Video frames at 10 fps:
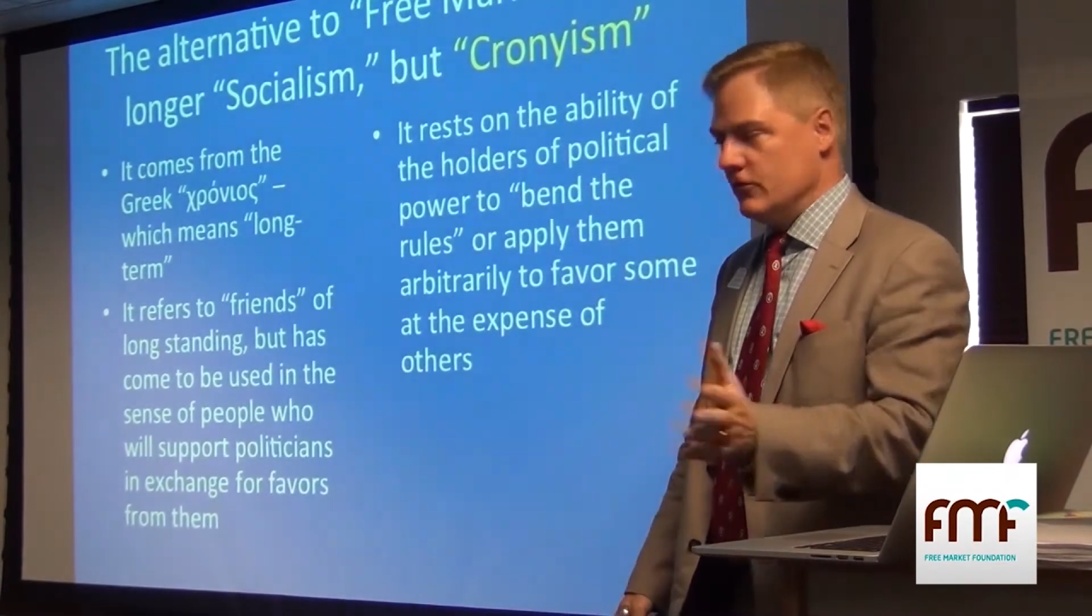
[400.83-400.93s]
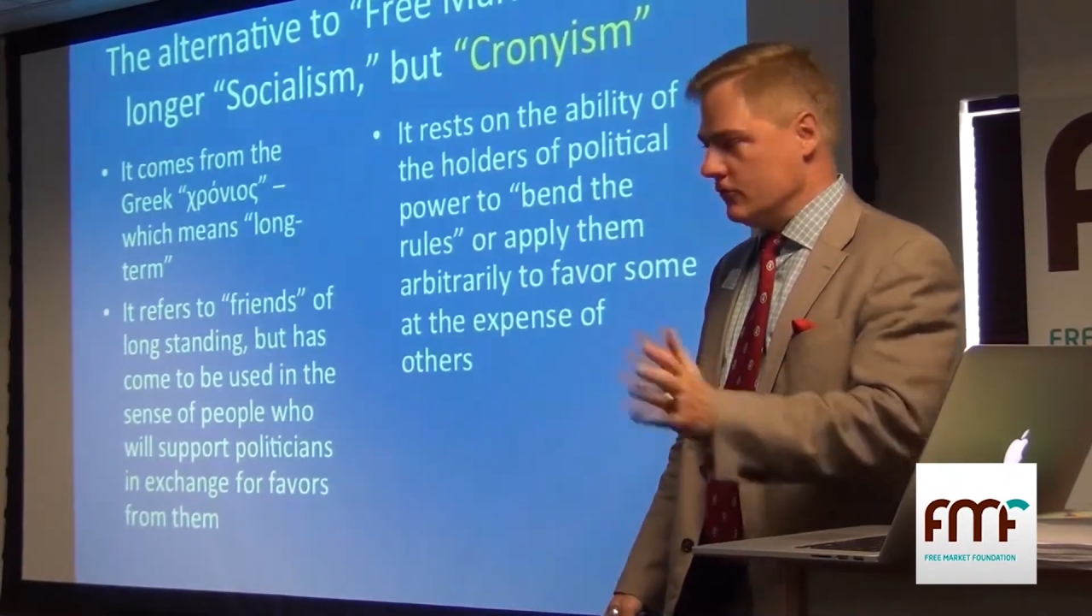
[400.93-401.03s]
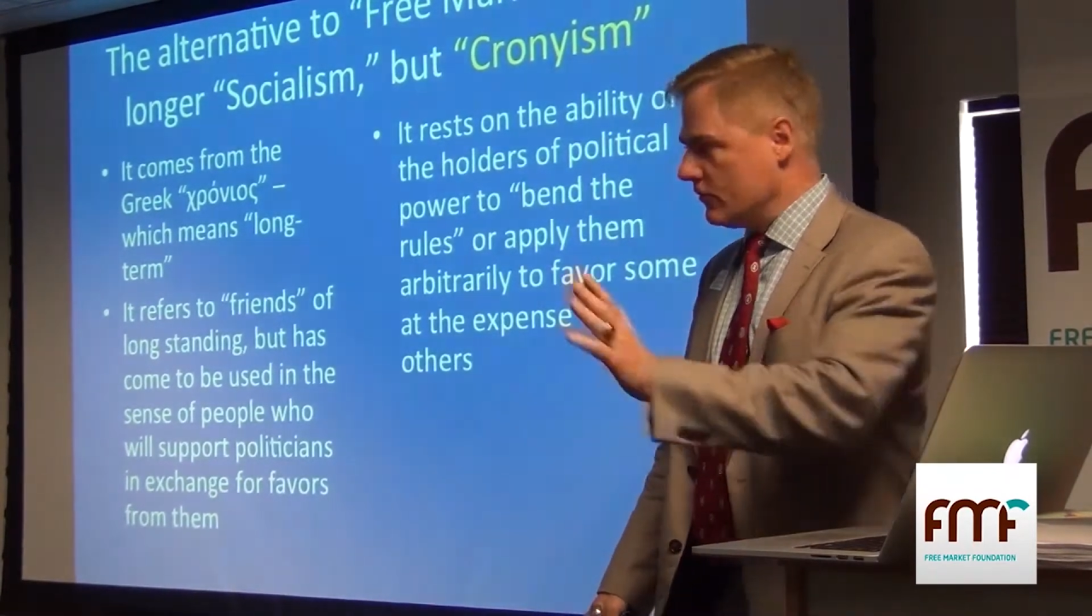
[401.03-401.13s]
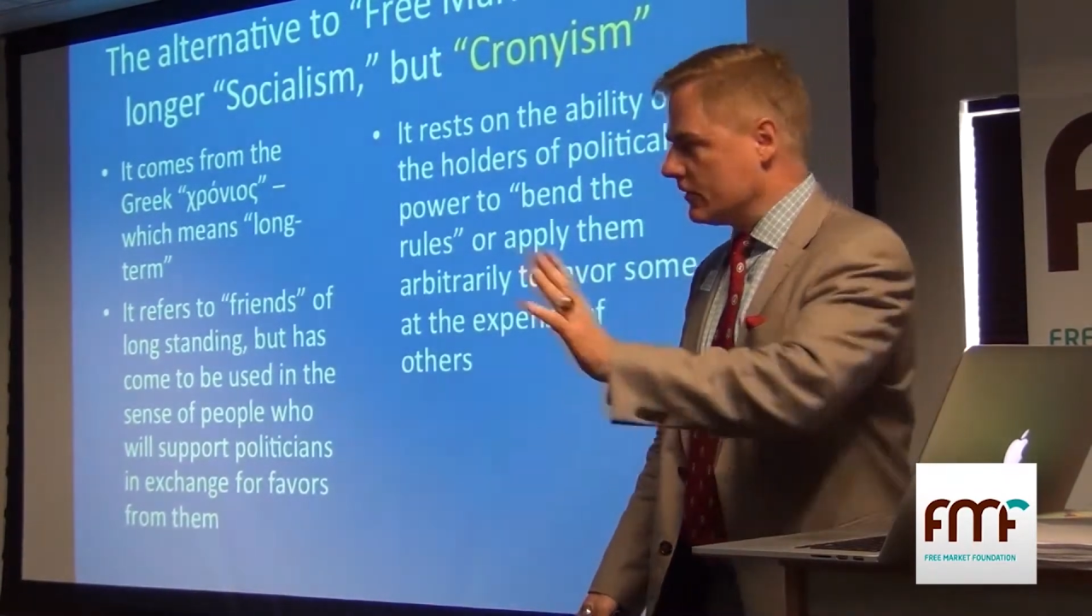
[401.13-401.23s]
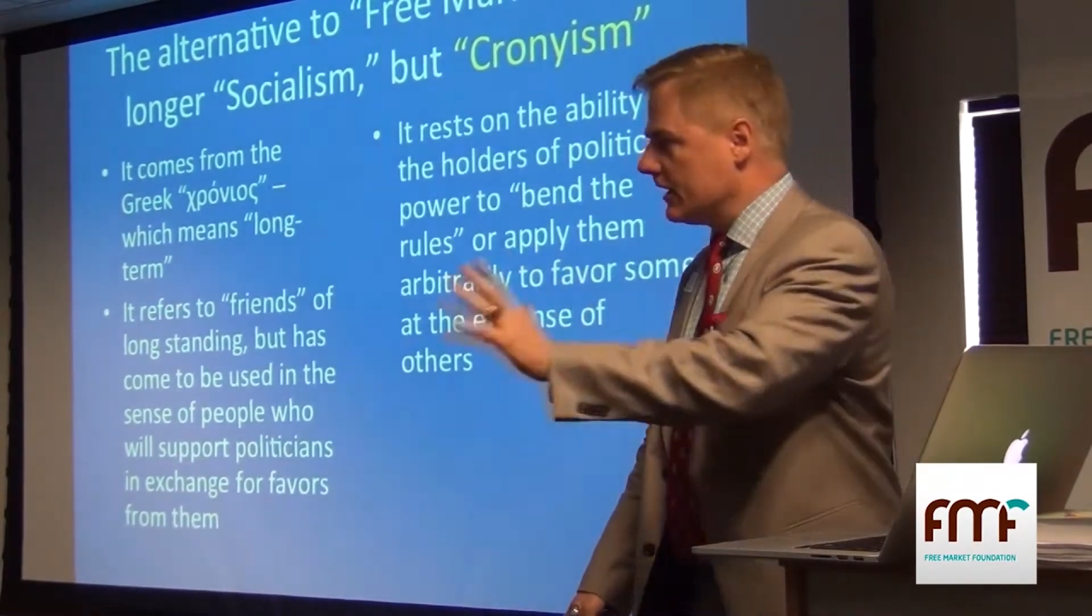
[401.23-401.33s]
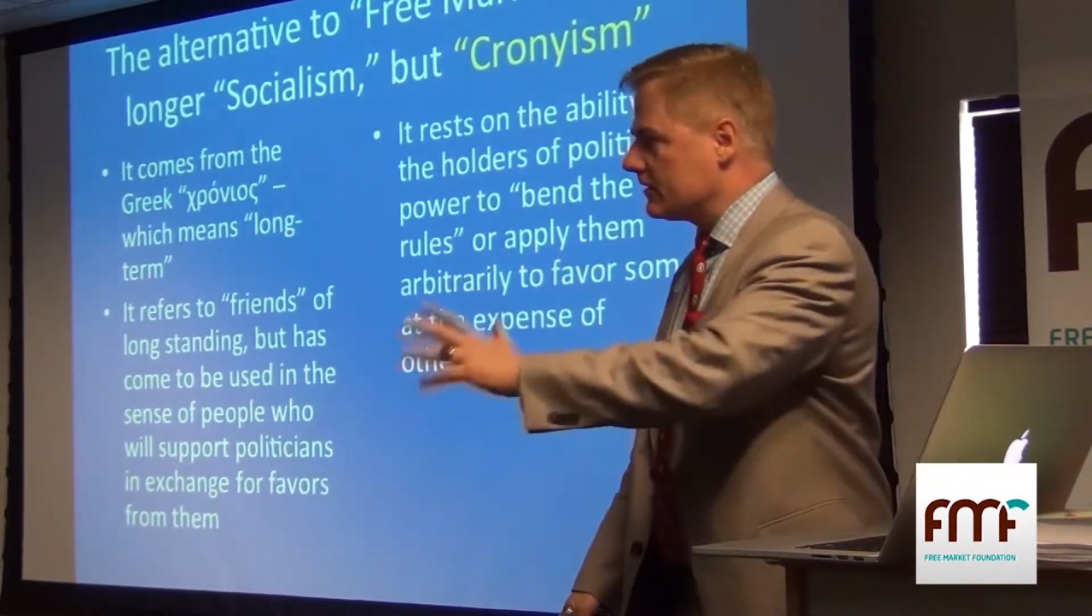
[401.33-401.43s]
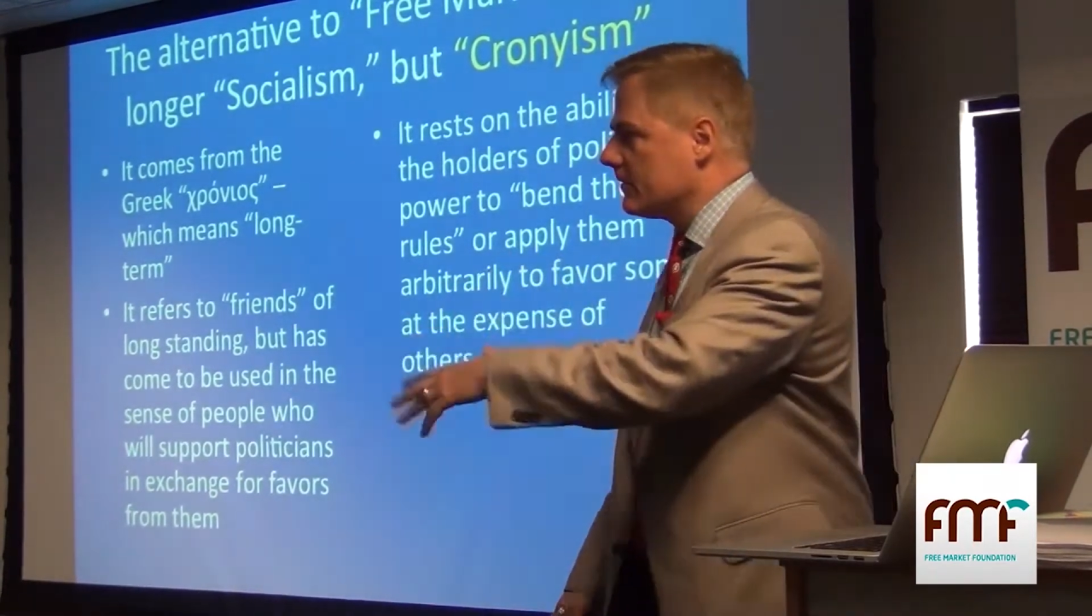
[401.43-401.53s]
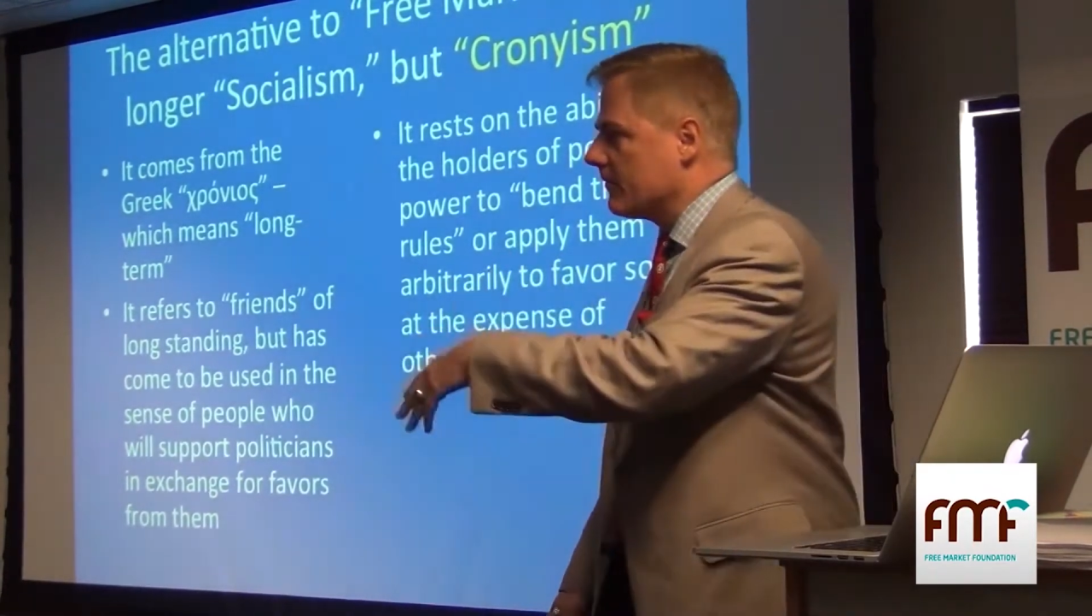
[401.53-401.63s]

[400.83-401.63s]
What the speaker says: You'll get the